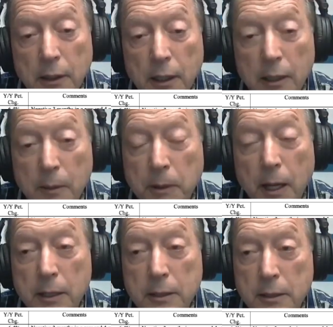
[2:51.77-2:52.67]
and
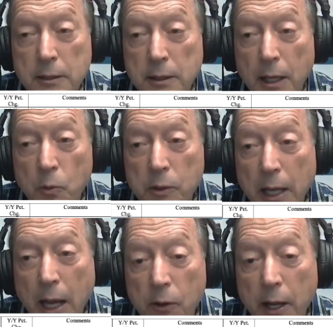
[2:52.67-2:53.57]
appliances, they were
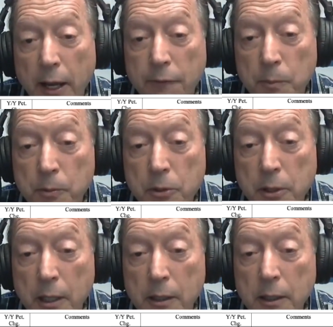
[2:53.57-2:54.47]
down a half a
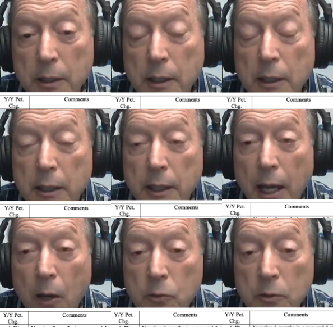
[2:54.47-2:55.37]
percent,
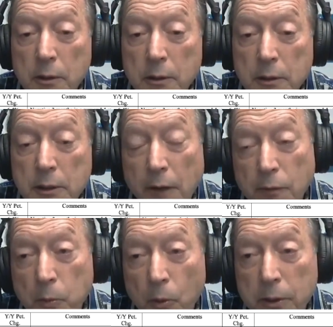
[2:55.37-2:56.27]
down
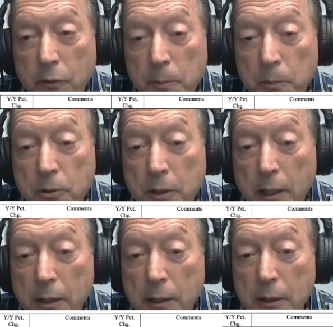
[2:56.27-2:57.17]

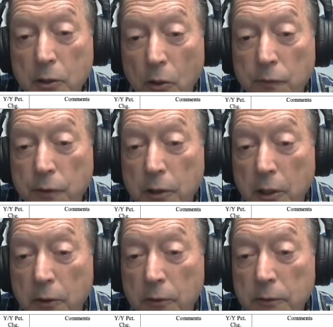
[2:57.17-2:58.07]
7.3% year over
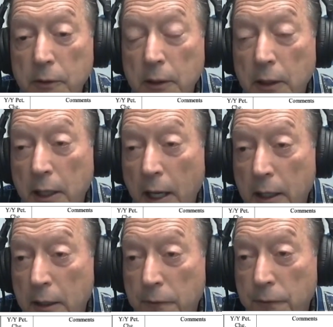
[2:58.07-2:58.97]
year,
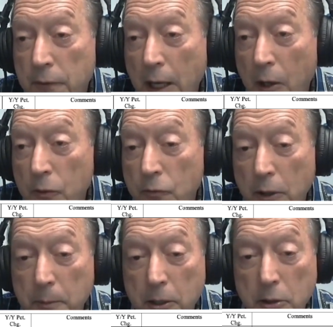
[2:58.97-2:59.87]
negative now
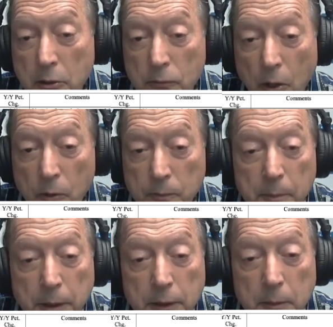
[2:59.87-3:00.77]
three months in a row.
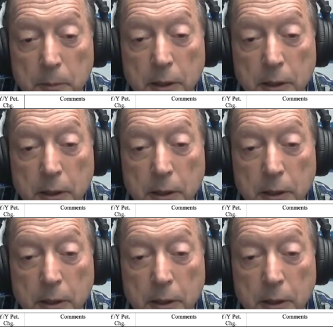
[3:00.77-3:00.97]
Building